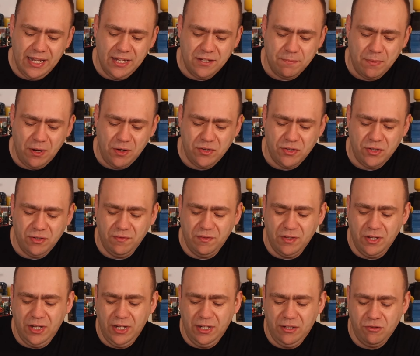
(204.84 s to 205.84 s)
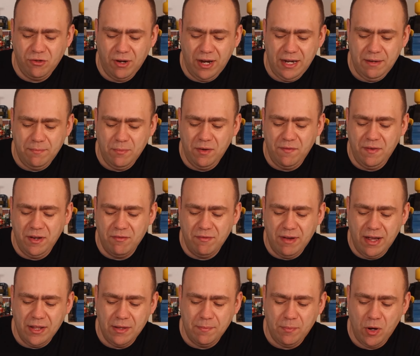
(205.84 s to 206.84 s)
this motion of the train moving
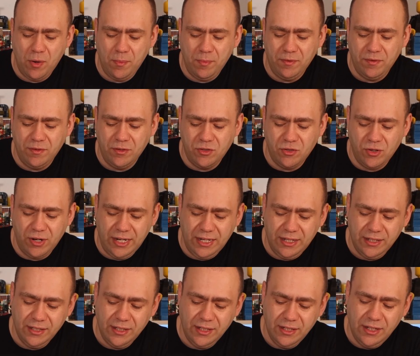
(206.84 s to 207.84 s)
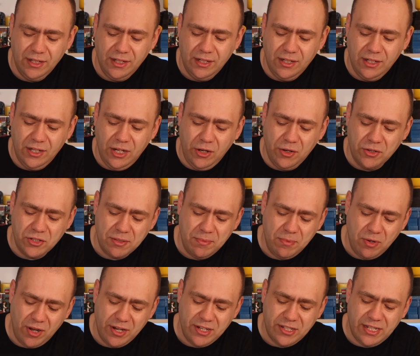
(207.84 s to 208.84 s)
around the bottom of the tree. You've got
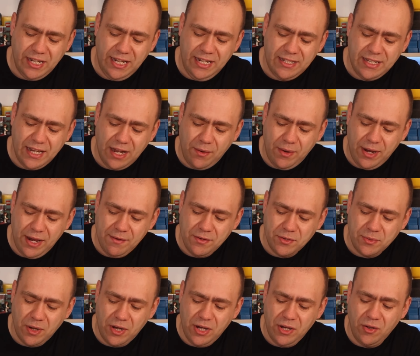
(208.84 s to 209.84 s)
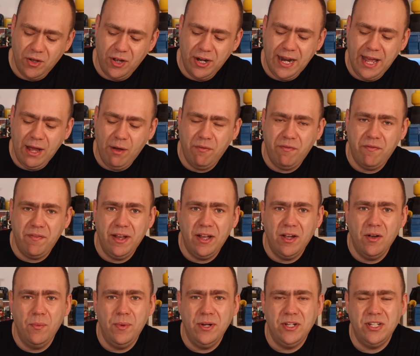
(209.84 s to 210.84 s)
some nice detail here as well. You've got an elf
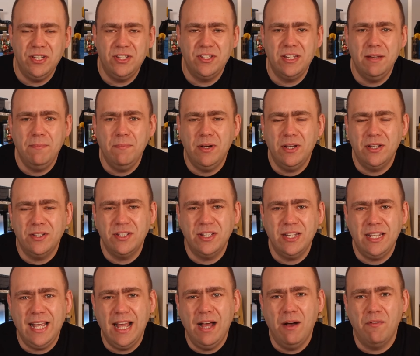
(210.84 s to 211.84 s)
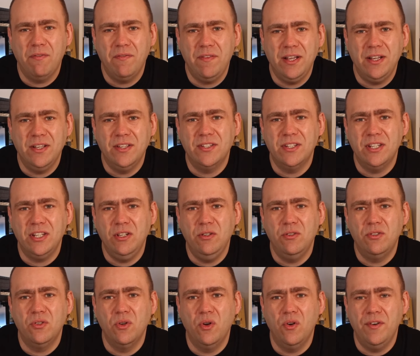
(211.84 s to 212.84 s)
figure, which is similar to the elf figures that you
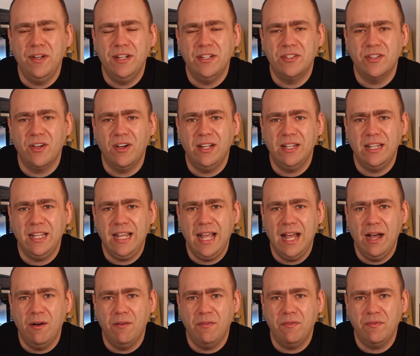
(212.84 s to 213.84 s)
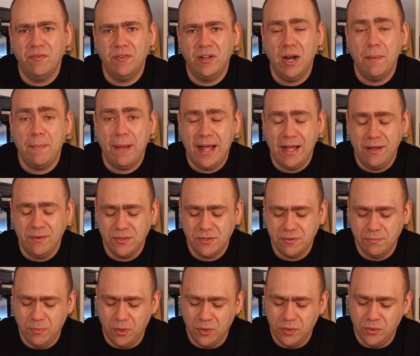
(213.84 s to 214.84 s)
saw inside the elf
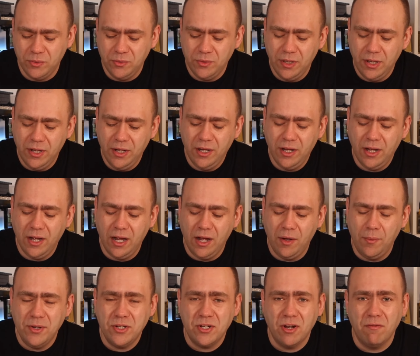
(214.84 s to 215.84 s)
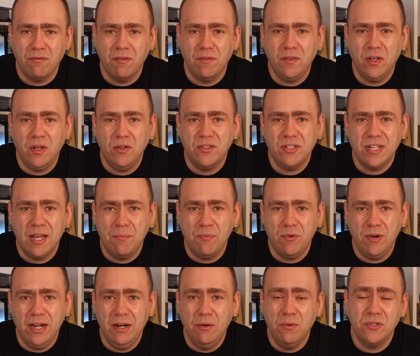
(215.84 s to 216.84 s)
clubhouse model, which I've reviewed
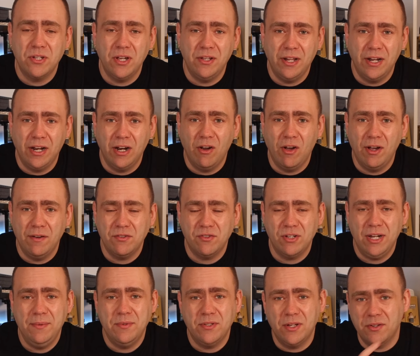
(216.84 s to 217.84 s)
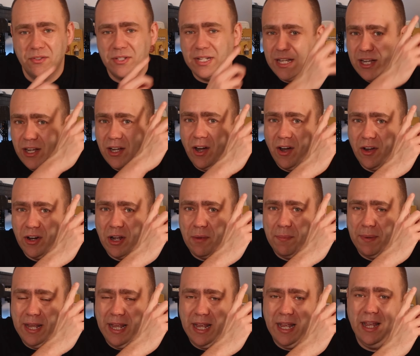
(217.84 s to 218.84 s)
separately and also done a live stream. So I'll stick a card
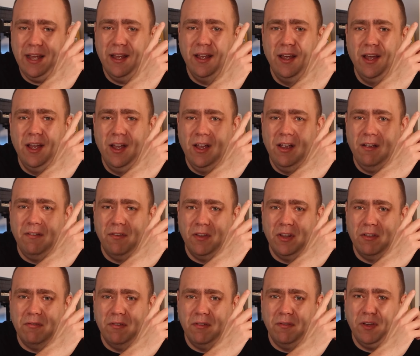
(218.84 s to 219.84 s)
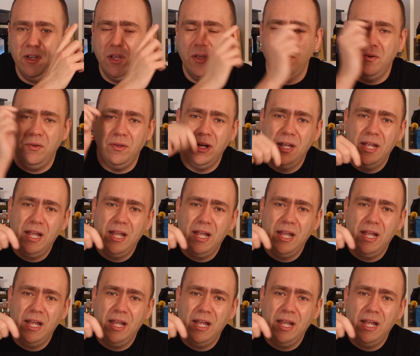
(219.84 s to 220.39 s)
up here for the review